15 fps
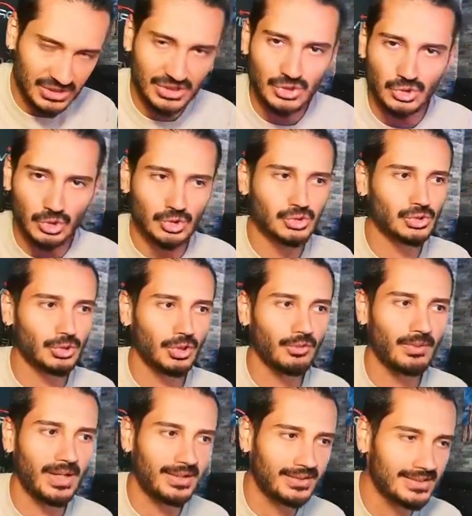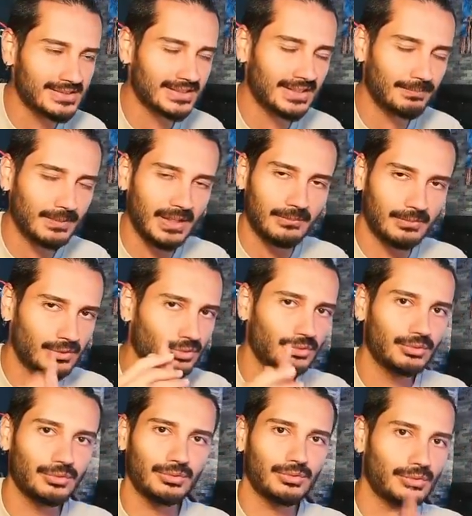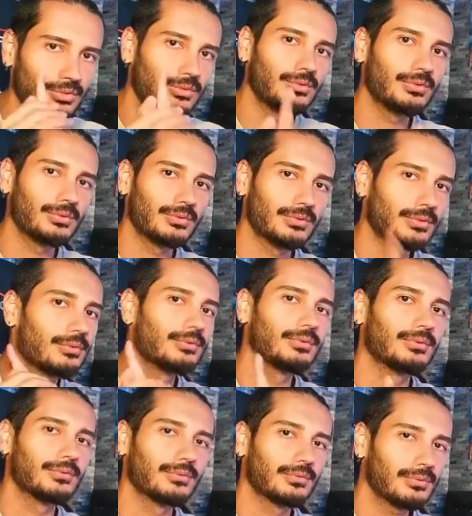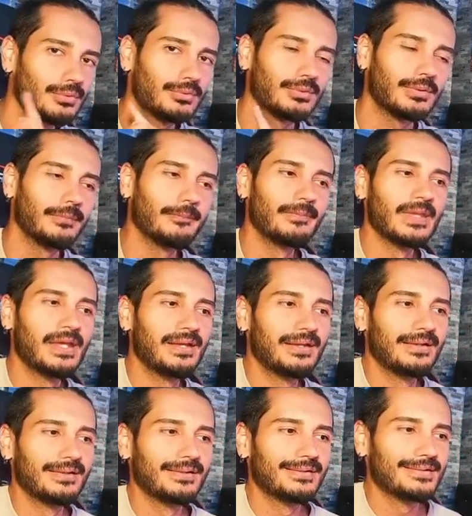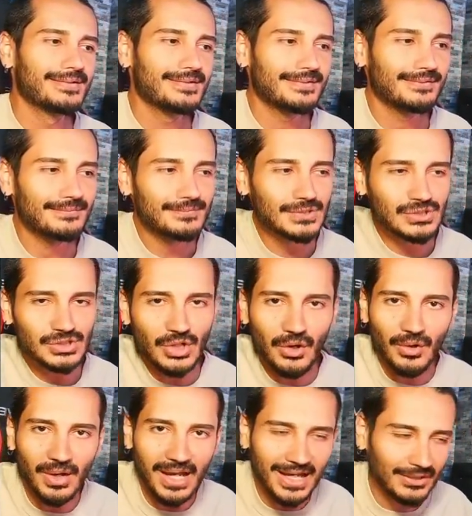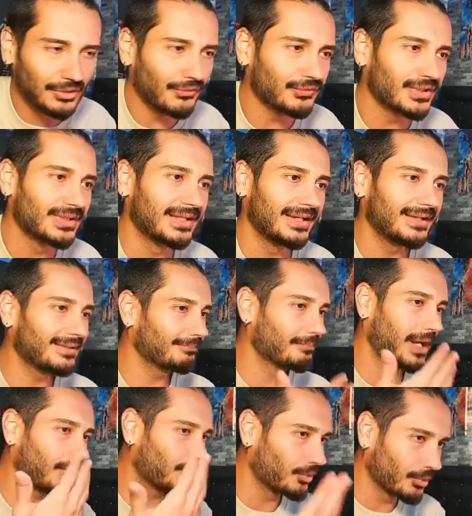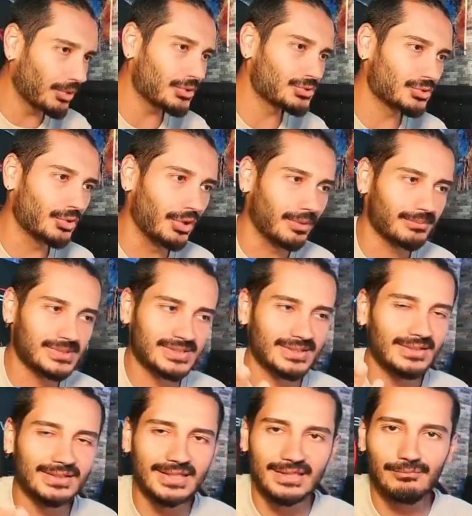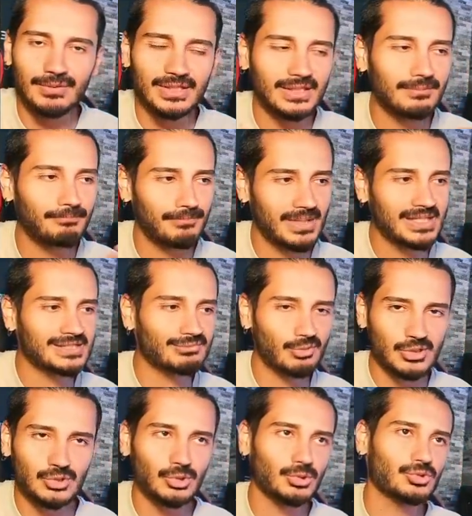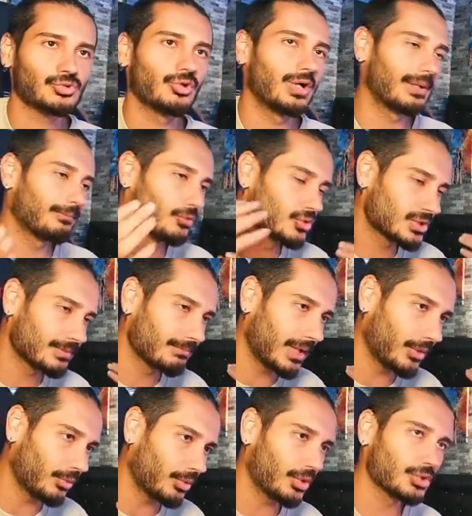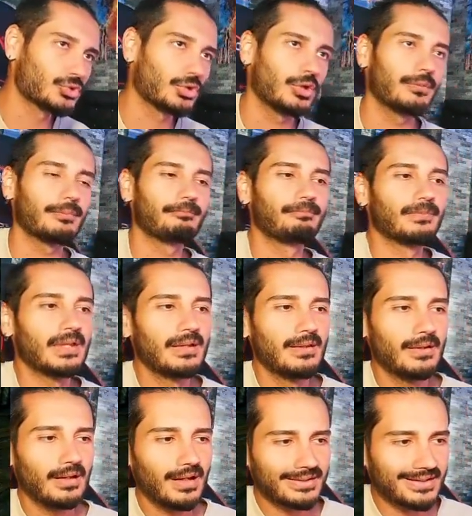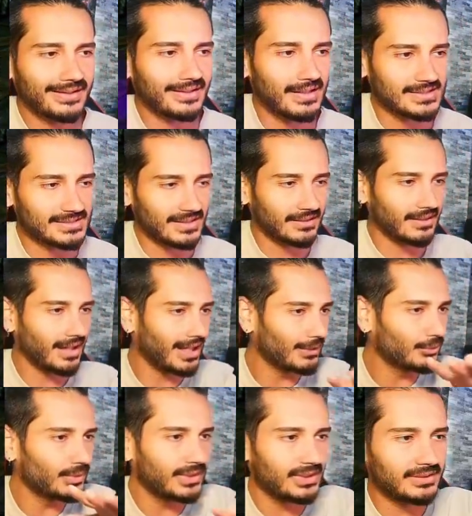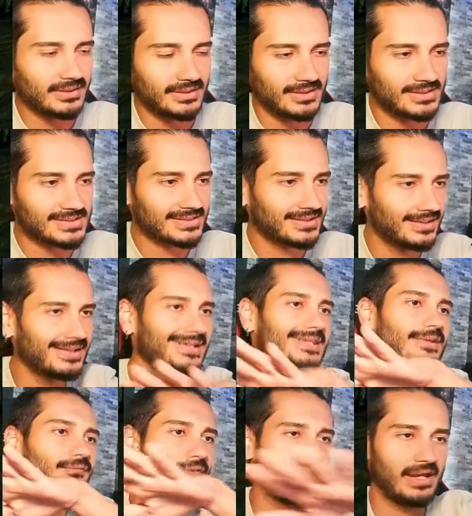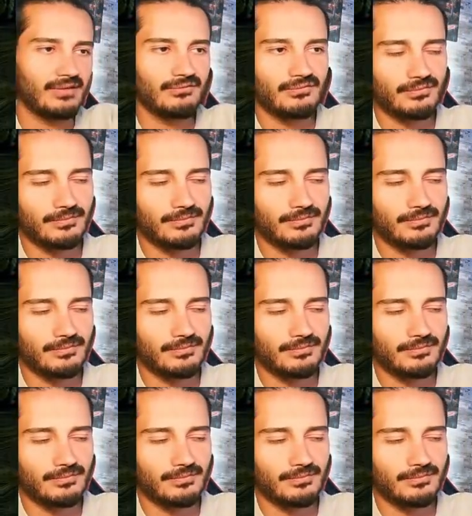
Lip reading: is so slow, and he's keep like tun tun tun tun. So end of the day, my Urost comp still give me the best result. So I'm using my Urost comp. Again, guys, like all you need is kill the wave.